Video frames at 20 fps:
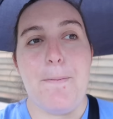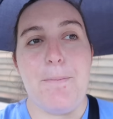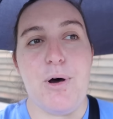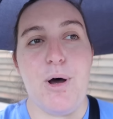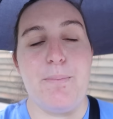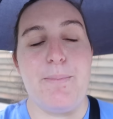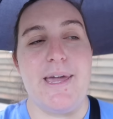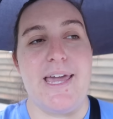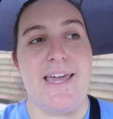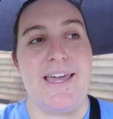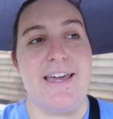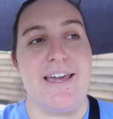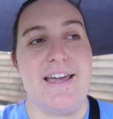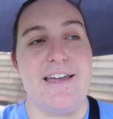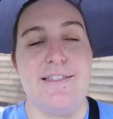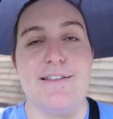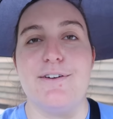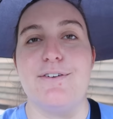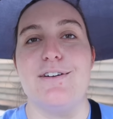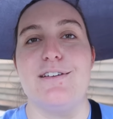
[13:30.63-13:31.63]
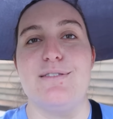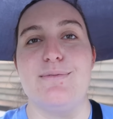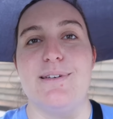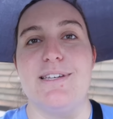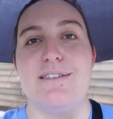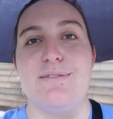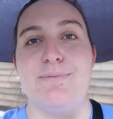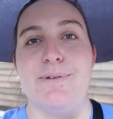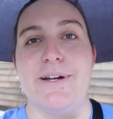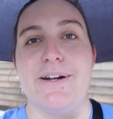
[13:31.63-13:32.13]
put me in the
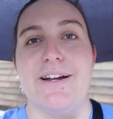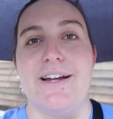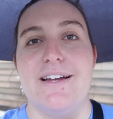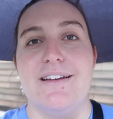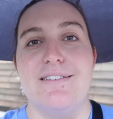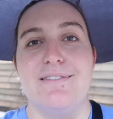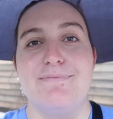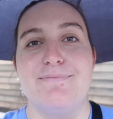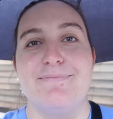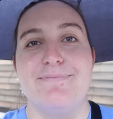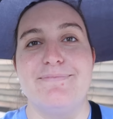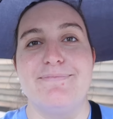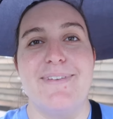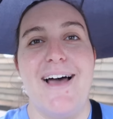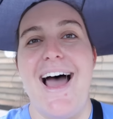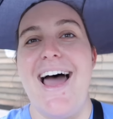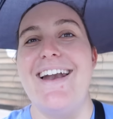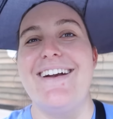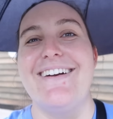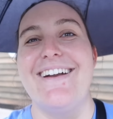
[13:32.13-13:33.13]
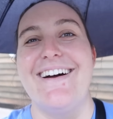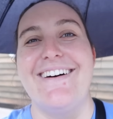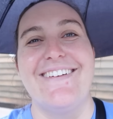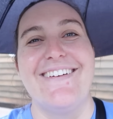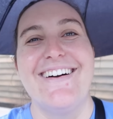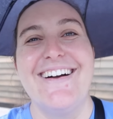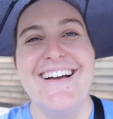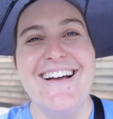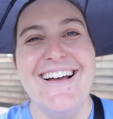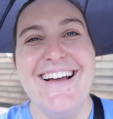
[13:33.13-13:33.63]
Christmas spirit. I don't
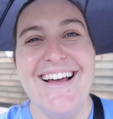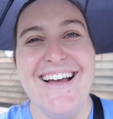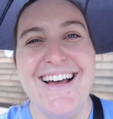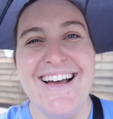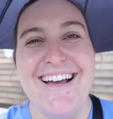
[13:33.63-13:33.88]
know.